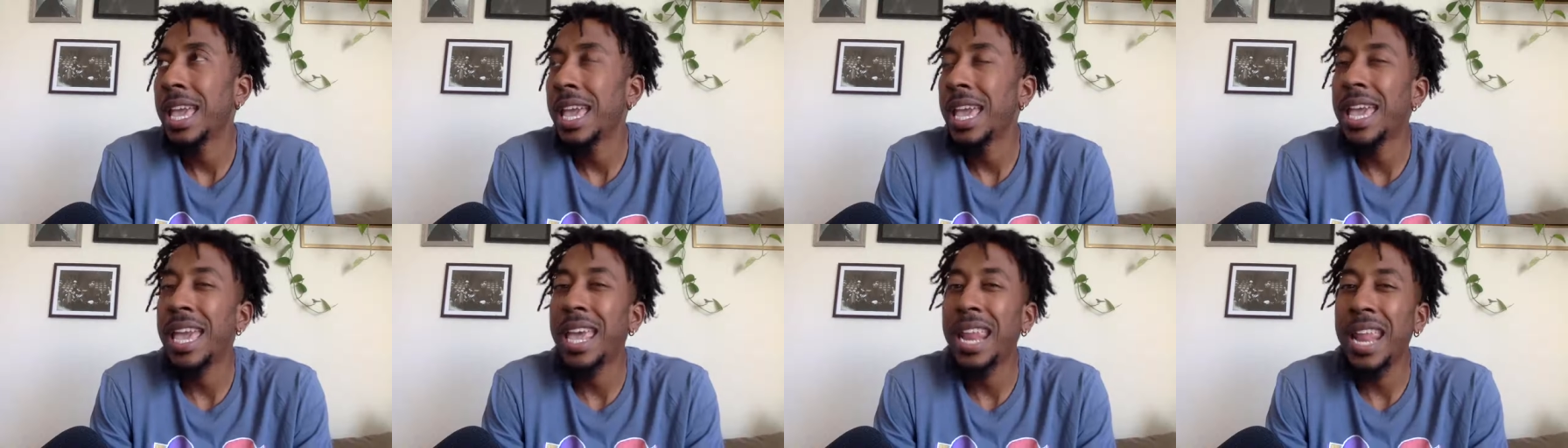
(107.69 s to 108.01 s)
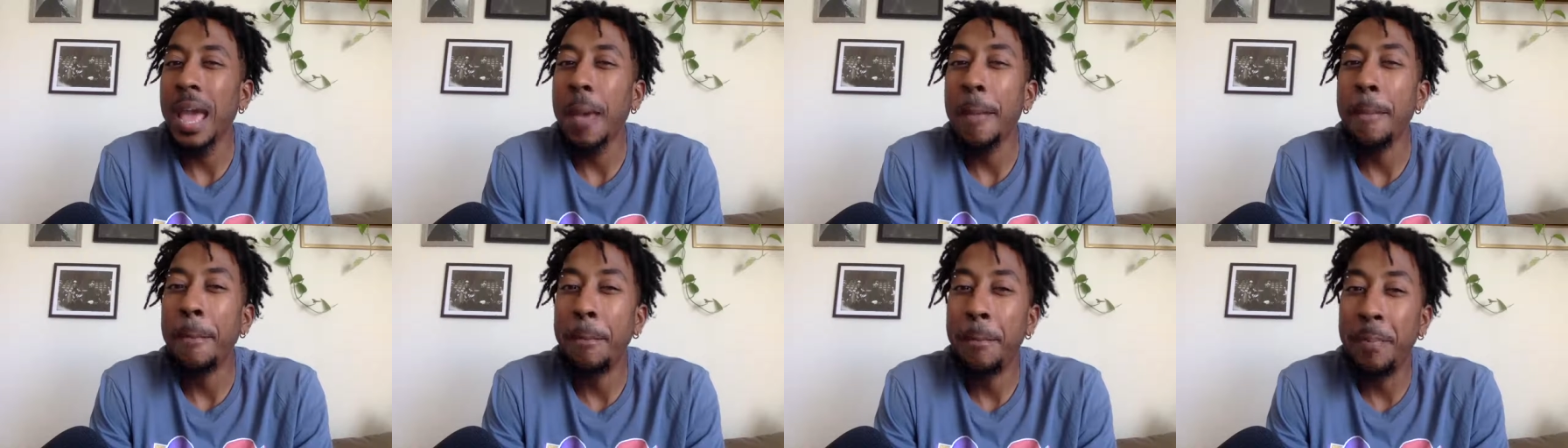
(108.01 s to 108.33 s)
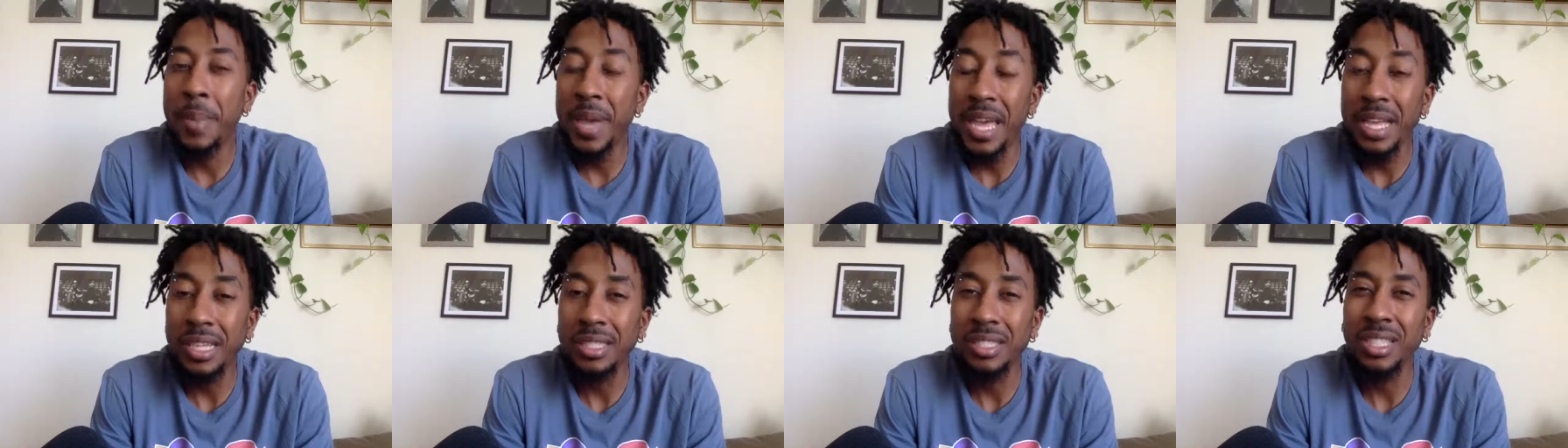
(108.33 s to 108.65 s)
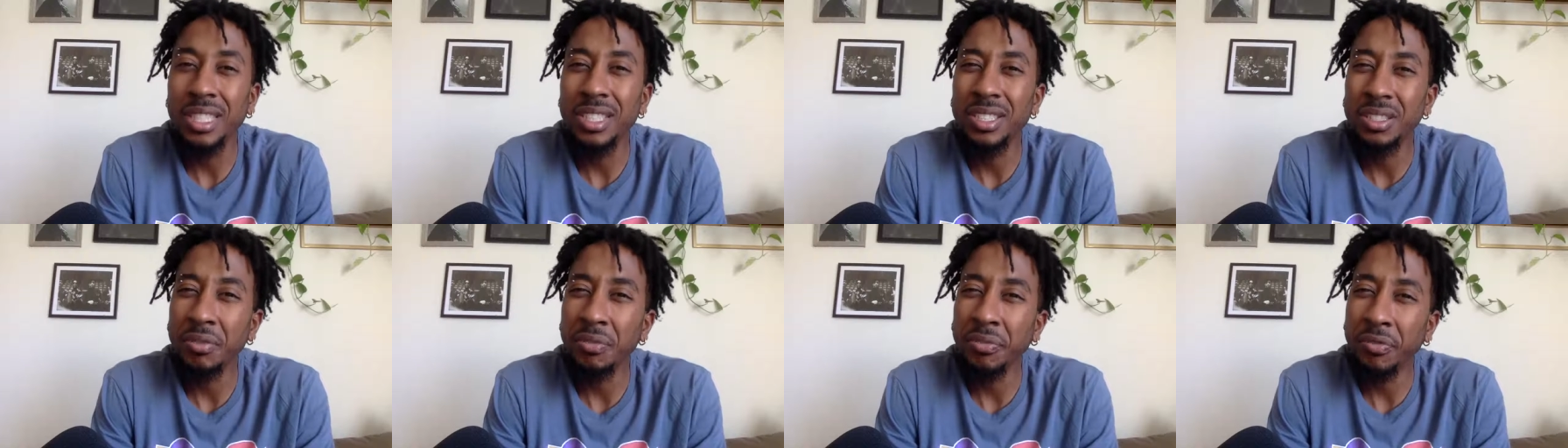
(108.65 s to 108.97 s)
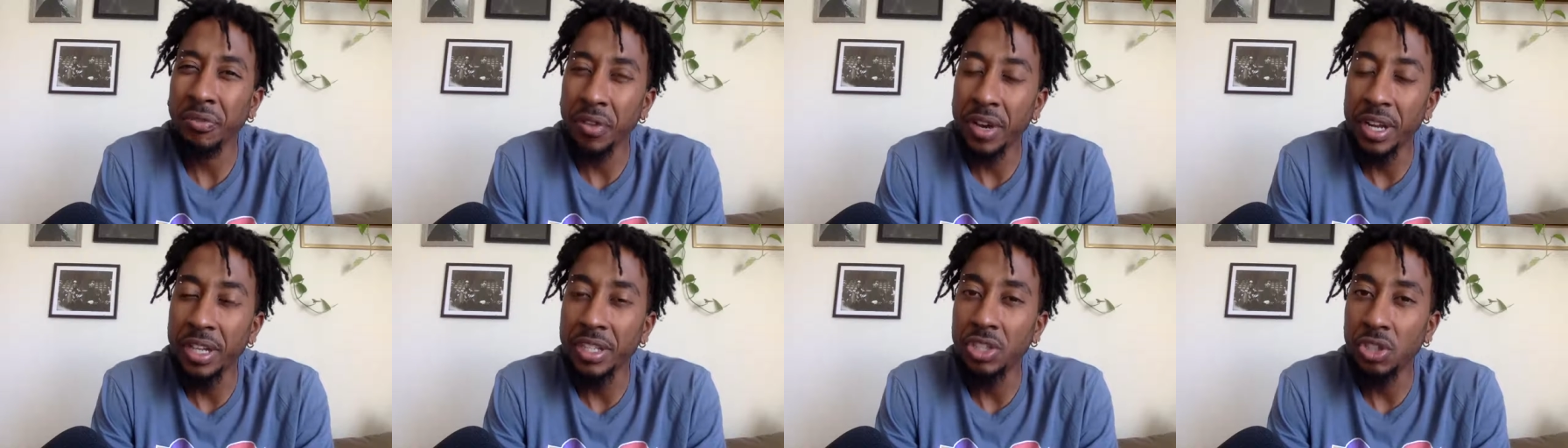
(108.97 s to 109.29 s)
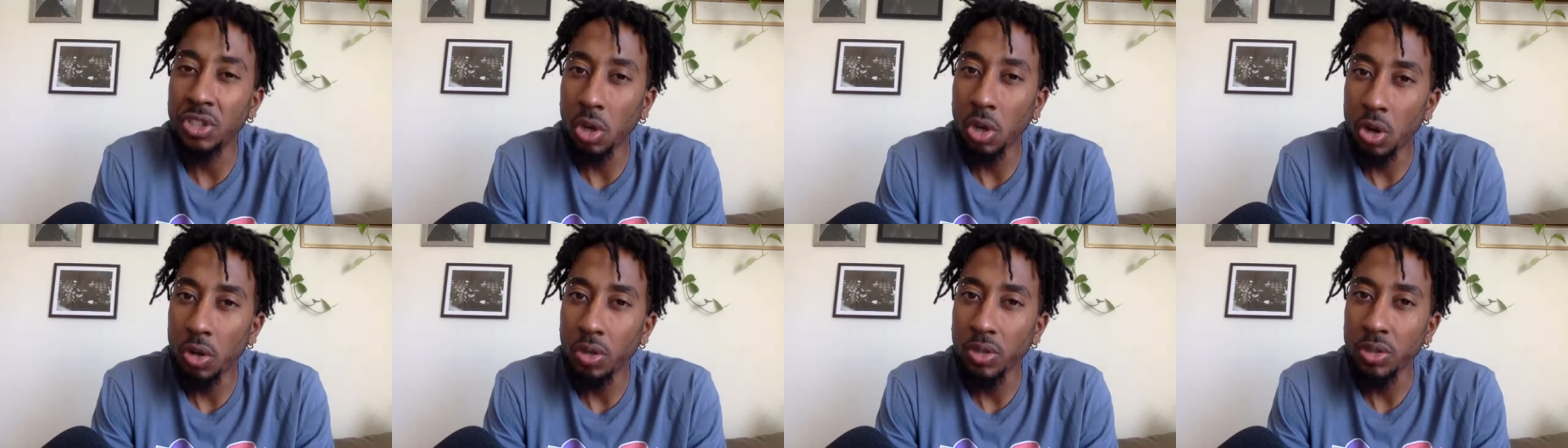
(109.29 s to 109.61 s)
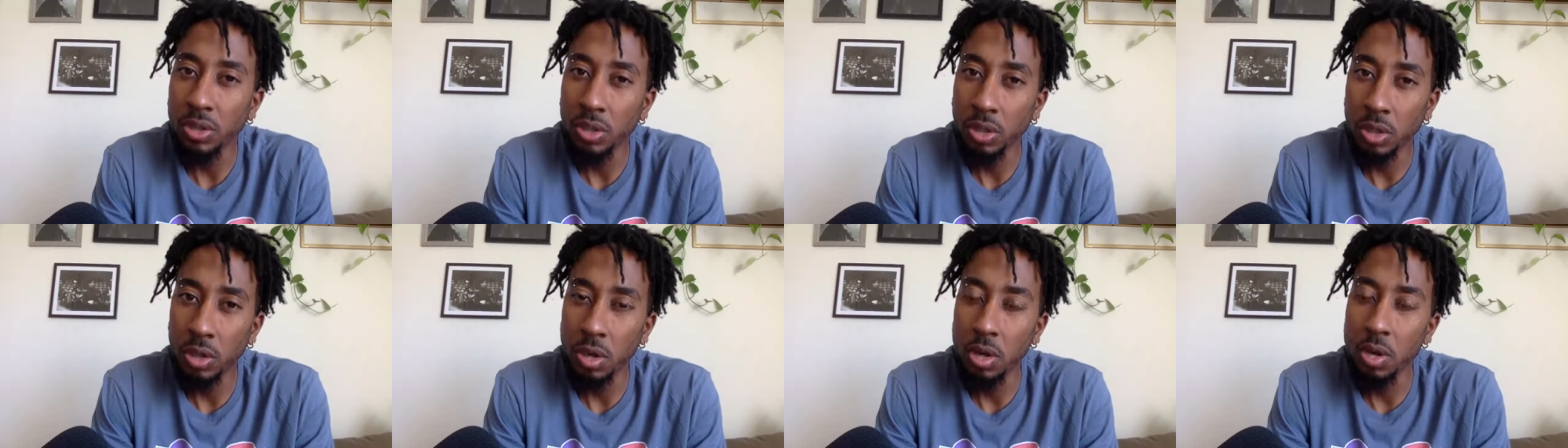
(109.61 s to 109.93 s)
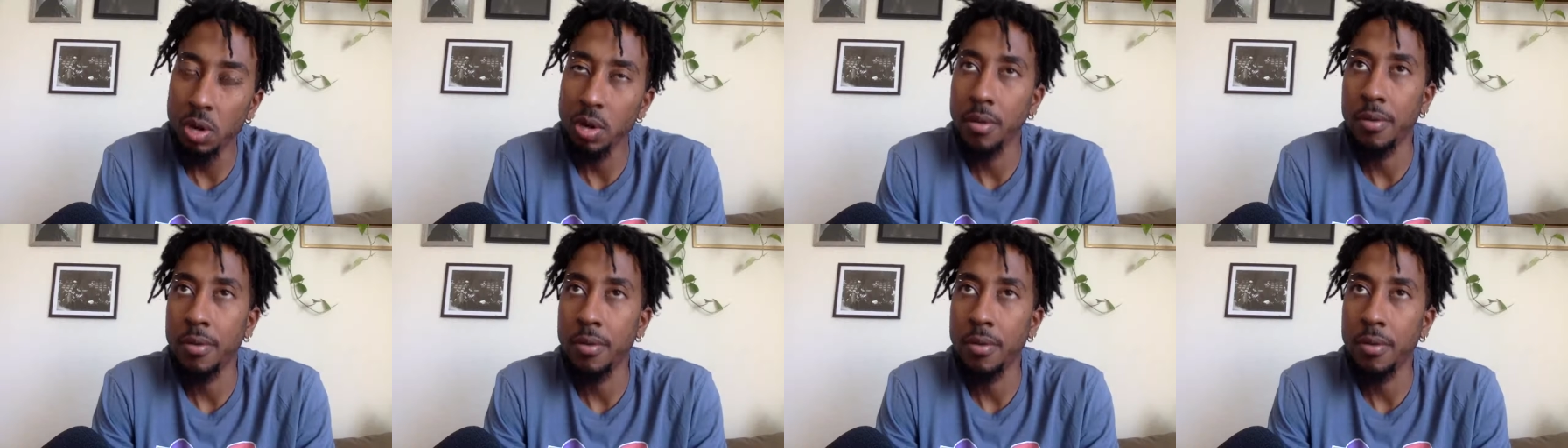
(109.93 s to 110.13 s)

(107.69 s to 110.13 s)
And at best, he's a fringe all-star.